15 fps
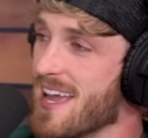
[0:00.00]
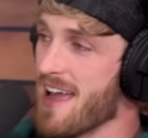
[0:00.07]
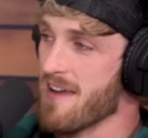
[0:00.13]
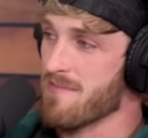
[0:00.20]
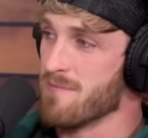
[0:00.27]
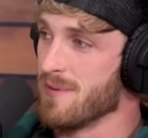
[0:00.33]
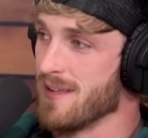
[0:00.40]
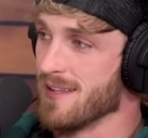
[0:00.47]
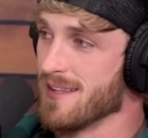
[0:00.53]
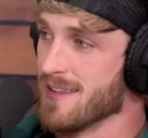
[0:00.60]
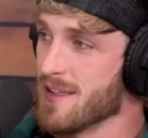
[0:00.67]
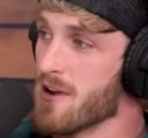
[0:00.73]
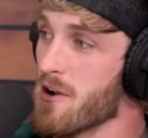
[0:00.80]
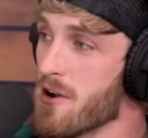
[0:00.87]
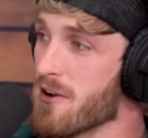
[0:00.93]
have been
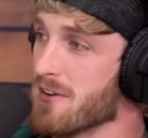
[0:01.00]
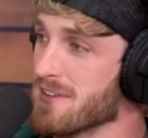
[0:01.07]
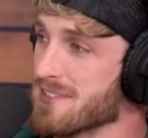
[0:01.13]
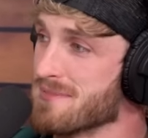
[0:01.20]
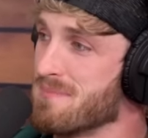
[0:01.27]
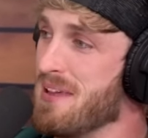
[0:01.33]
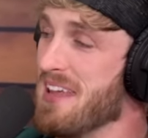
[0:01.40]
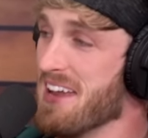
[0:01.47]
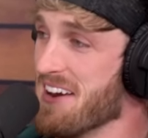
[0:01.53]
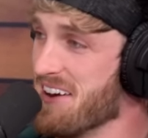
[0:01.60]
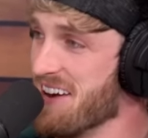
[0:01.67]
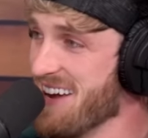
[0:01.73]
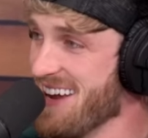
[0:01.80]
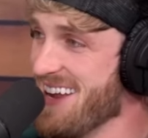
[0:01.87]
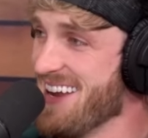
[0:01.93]
the hardest
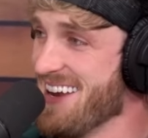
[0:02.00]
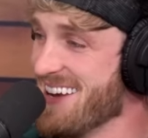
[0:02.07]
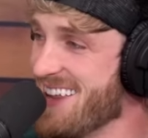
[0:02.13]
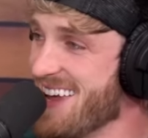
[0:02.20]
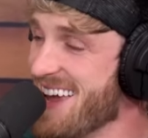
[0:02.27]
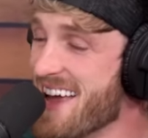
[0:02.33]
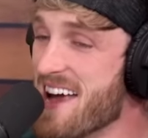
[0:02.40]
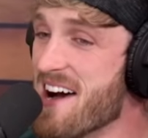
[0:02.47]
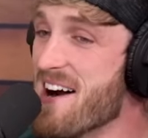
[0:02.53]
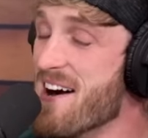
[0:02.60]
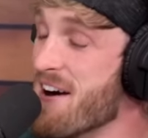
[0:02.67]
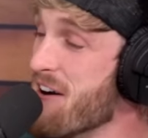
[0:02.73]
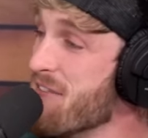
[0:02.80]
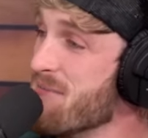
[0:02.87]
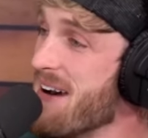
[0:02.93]
period
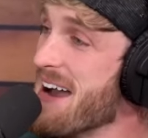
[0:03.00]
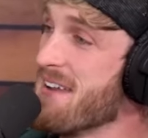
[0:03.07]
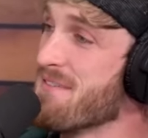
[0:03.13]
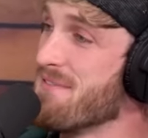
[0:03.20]
of my